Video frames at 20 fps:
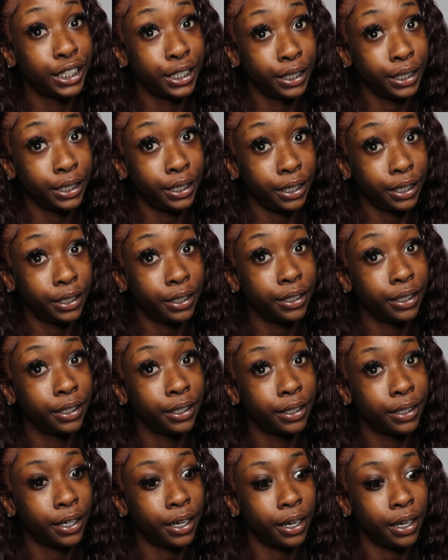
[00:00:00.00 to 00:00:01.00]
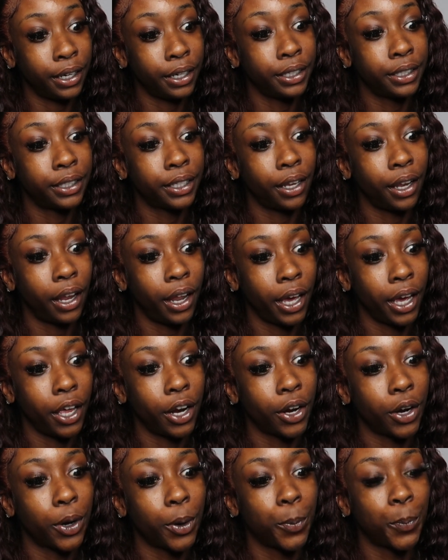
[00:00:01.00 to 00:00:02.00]
10 days
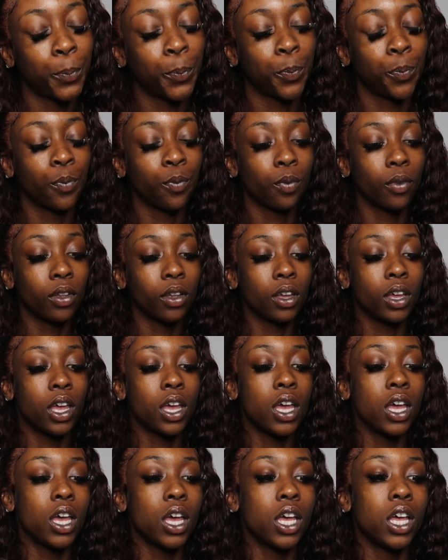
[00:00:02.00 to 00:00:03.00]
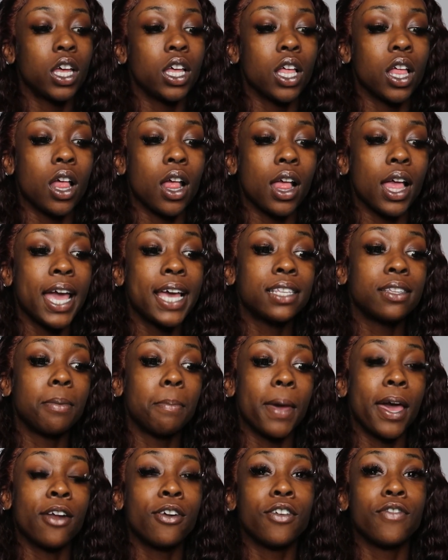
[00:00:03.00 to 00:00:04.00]
later as a
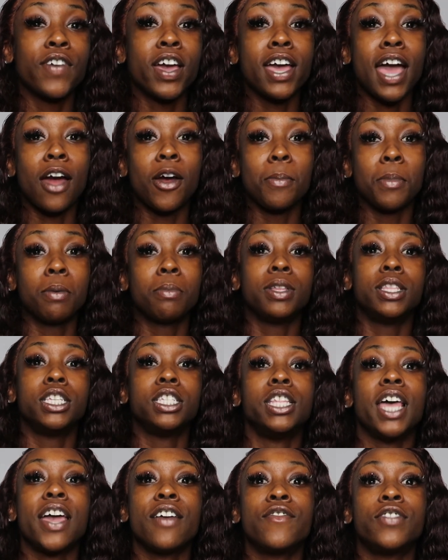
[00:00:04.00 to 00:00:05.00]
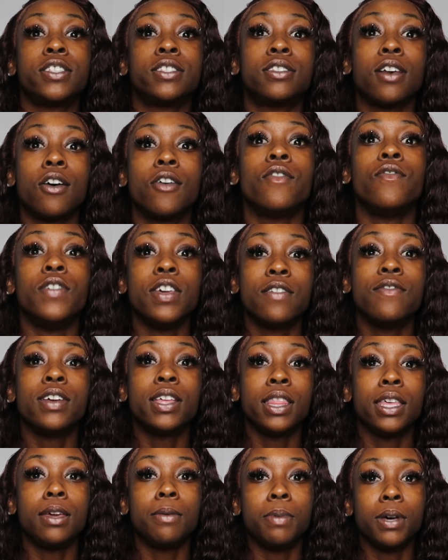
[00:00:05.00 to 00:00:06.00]
matter of fact i remember these days so
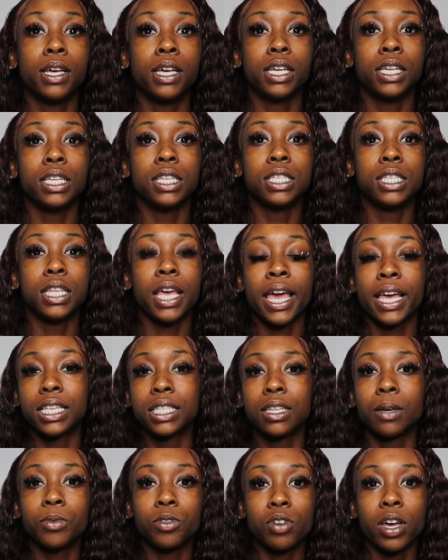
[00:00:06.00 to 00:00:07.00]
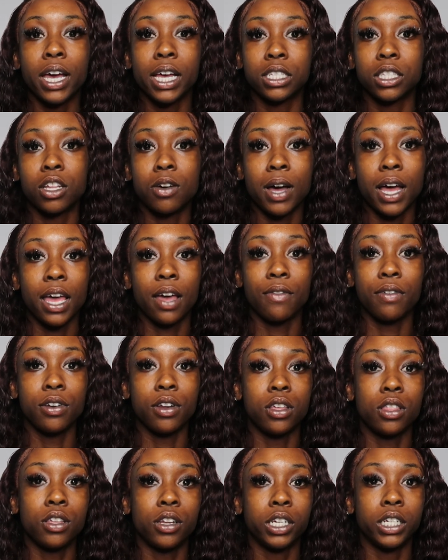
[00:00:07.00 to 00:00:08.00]
vividly because as some of you guys know i have
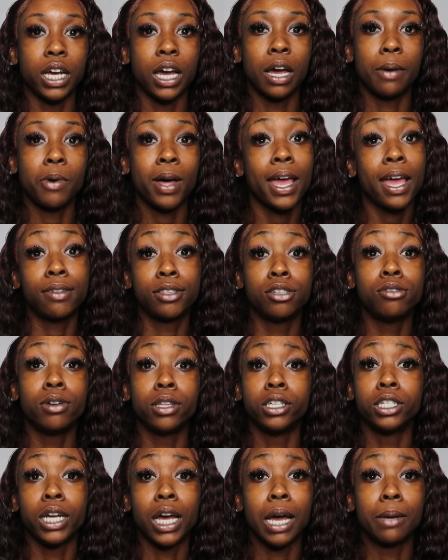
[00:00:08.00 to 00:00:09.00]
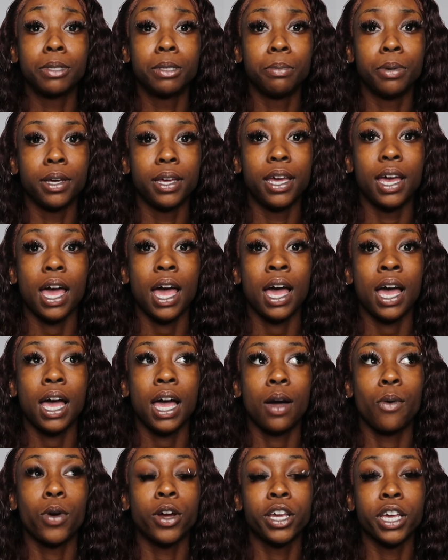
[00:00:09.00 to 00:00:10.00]
another job well i have two other jobs but
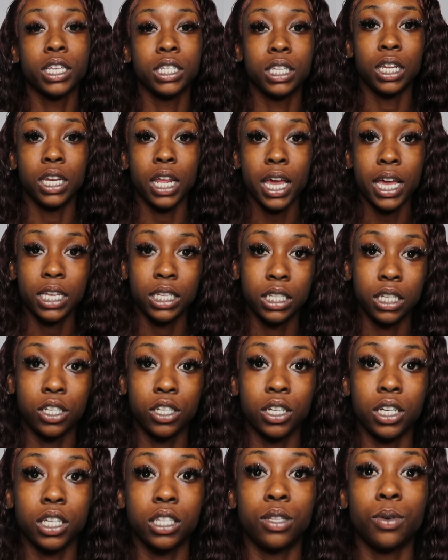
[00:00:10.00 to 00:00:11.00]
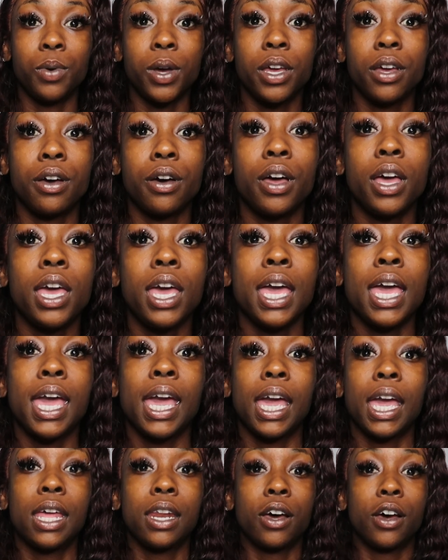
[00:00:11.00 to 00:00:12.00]
i work a dance teacher as well
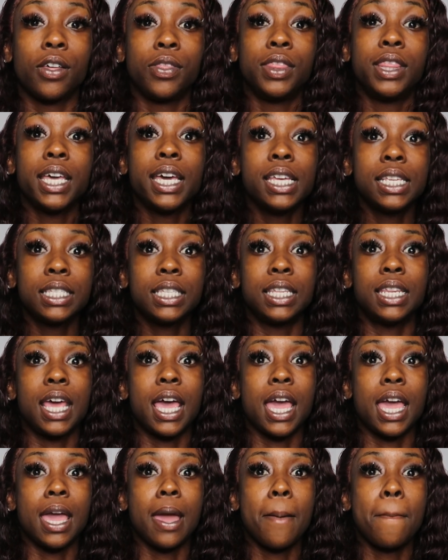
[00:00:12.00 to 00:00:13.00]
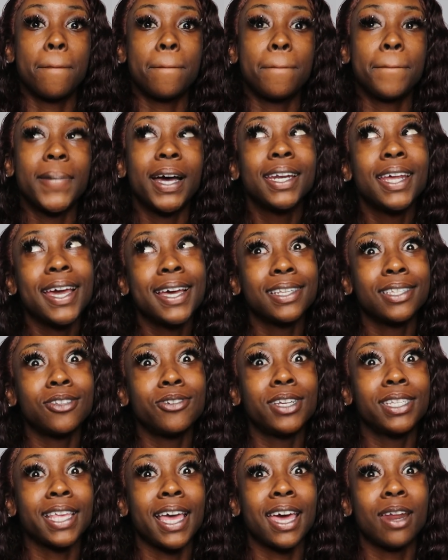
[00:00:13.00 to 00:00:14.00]
and on this day my dance
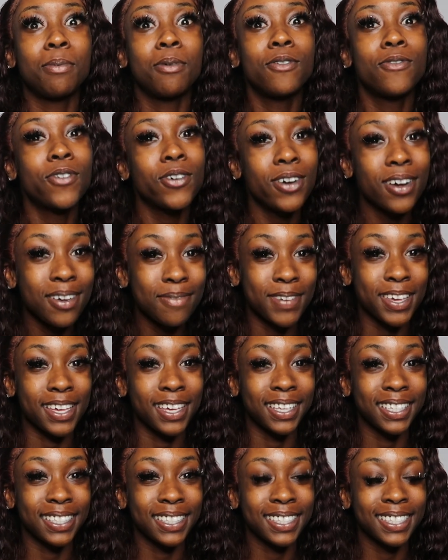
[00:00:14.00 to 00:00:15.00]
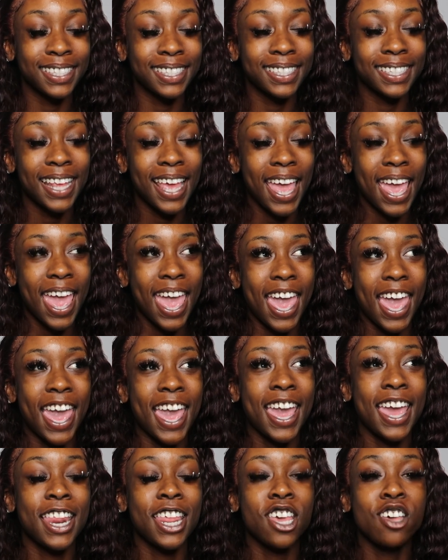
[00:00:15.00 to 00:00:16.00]
students had a performance
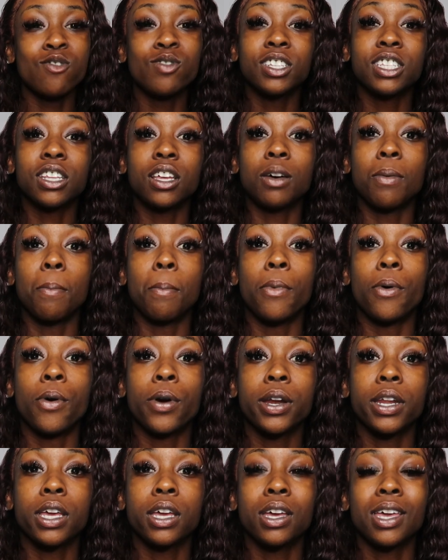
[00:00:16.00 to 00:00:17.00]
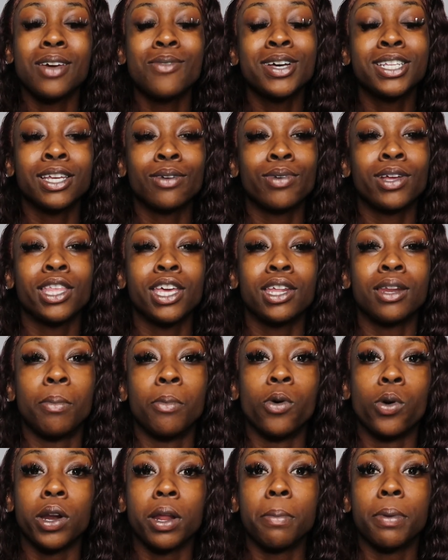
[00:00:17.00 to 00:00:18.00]
and it was a morning it wasn't really in the
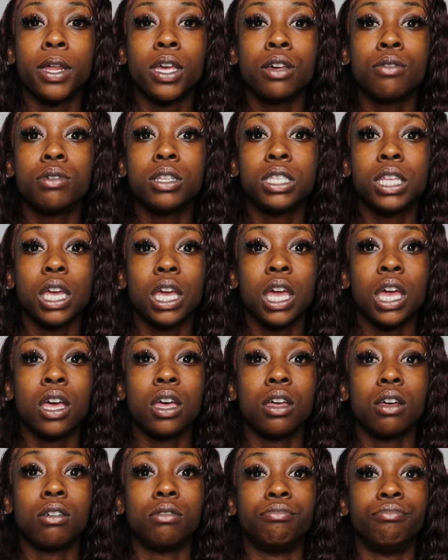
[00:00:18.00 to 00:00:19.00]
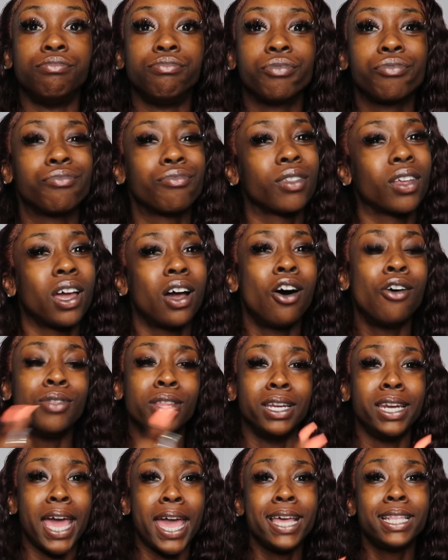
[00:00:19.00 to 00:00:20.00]
morning but it was um, on
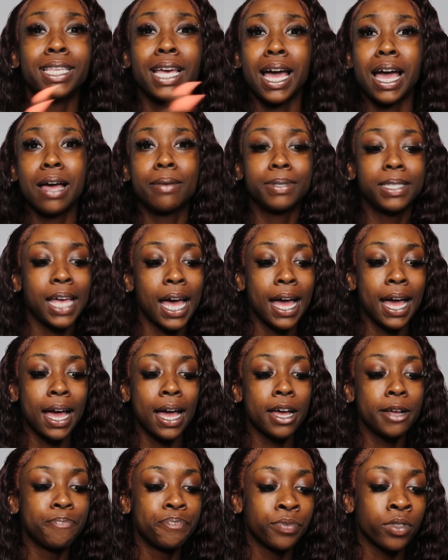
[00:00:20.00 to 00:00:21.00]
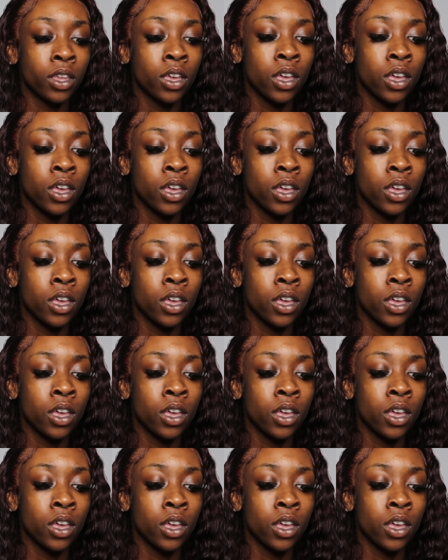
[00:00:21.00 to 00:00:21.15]
the daytime side